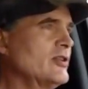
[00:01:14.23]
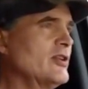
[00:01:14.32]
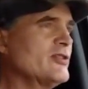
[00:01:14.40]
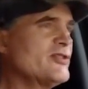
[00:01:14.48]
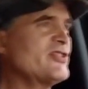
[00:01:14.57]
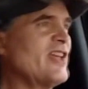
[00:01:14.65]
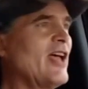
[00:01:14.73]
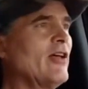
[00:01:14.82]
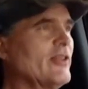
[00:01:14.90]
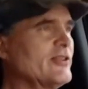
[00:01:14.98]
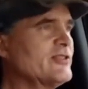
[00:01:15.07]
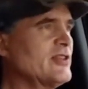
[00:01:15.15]
this
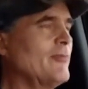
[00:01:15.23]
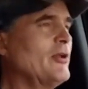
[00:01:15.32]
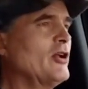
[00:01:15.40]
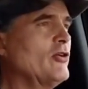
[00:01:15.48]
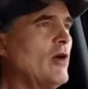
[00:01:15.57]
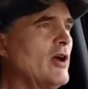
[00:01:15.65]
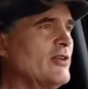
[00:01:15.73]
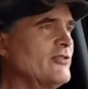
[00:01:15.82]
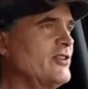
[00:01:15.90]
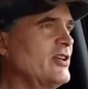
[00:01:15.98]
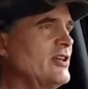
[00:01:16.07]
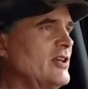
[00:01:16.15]
cell that's coming
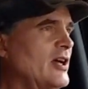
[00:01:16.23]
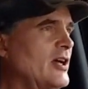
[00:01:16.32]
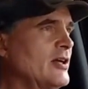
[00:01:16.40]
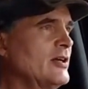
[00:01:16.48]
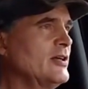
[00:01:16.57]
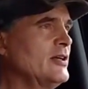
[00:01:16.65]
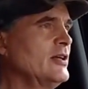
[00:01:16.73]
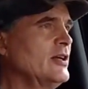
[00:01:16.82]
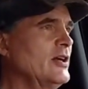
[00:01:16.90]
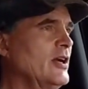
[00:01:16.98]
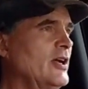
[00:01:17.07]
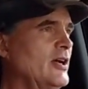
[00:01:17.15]
across the uh,
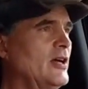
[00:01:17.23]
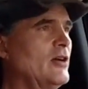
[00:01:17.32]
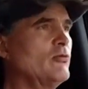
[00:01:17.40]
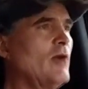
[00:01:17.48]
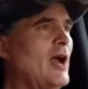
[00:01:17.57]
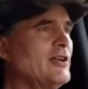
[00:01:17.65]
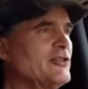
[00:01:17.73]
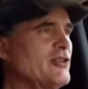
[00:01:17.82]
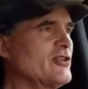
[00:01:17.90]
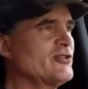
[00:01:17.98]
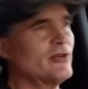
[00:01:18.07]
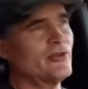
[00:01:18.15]
uh,
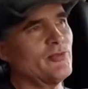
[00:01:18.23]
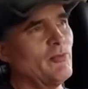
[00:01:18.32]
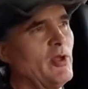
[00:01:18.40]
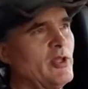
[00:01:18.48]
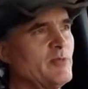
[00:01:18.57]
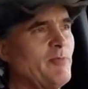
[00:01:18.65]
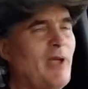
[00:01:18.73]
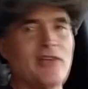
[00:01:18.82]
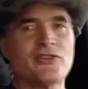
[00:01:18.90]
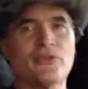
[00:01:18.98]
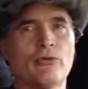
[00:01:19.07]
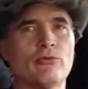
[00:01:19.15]
Rochester. It's, it's
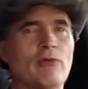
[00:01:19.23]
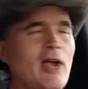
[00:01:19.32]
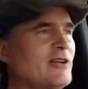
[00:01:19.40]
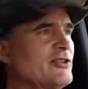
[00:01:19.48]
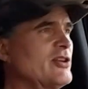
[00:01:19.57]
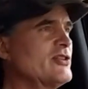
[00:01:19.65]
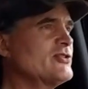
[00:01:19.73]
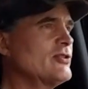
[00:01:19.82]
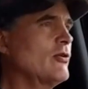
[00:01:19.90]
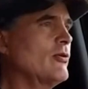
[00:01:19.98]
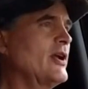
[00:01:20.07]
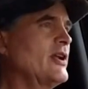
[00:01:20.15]
passed through Rochester
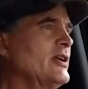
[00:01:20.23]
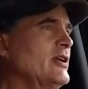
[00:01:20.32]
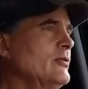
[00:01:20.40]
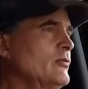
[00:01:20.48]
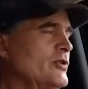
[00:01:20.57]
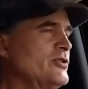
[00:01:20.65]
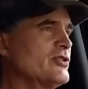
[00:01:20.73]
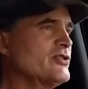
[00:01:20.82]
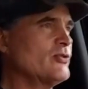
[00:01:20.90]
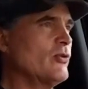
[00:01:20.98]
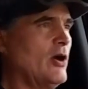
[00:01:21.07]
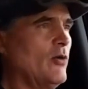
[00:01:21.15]
already, which
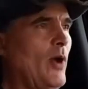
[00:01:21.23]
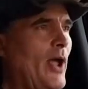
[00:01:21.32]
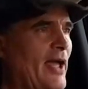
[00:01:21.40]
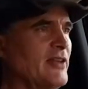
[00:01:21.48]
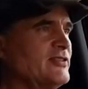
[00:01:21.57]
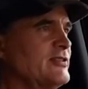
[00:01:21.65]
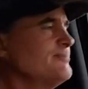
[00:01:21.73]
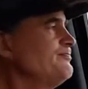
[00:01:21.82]
is to our west.